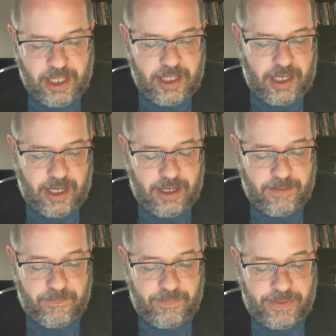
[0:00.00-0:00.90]

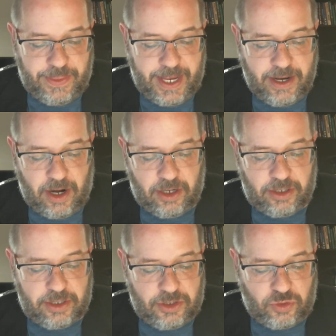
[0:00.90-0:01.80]
they
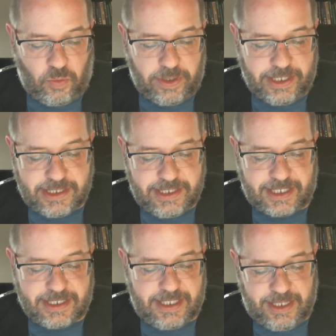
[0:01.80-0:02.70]
are
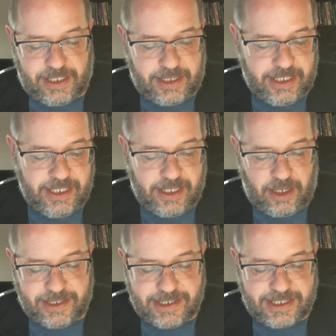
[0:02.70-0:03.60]
26th in the league
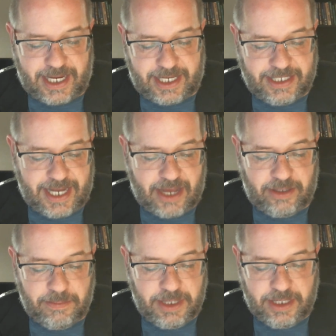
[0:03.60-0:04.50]
on second down
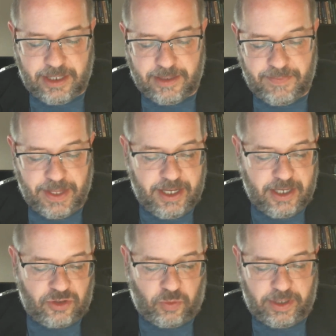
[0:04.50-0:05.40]
and medium,
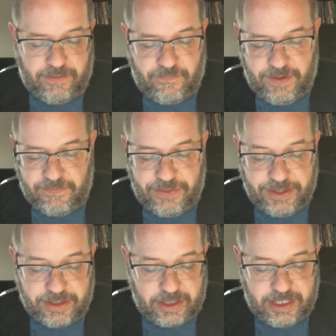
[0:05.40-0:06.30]
25th
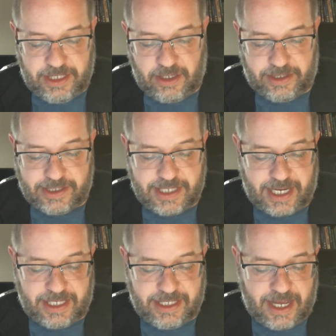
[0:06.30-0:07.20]
in the league on
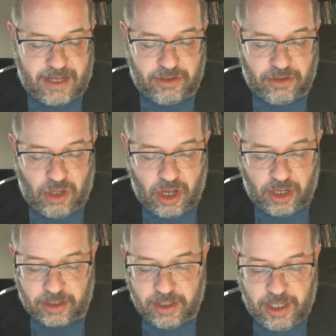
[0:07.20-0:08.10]
second down and
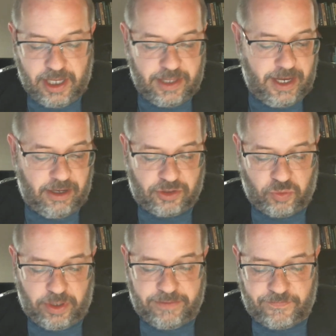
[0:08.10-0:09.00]
long. They are
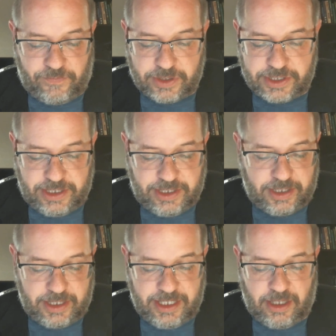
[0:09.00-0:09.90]
21st in the
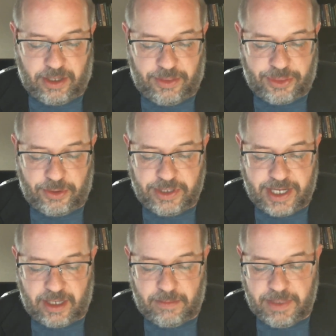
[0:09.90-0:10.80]
league on third
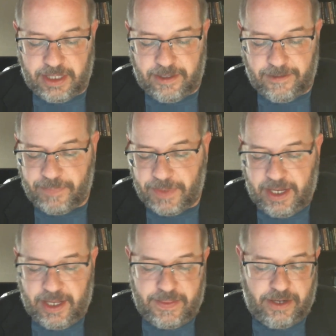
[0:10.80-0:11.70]
down and medium.
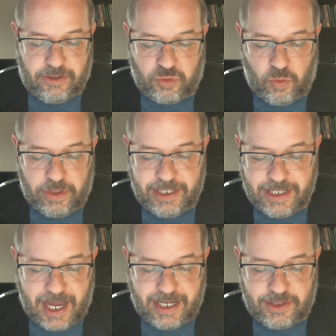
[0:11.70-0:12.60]
They are
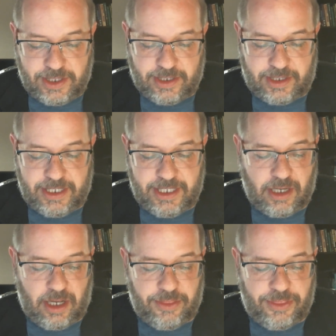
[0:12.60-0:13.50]
29th in the
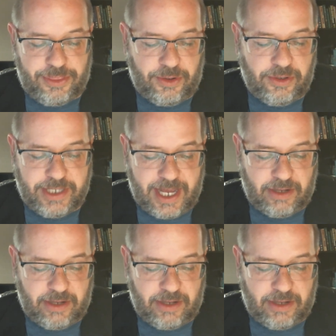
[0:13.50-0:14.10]
league on third down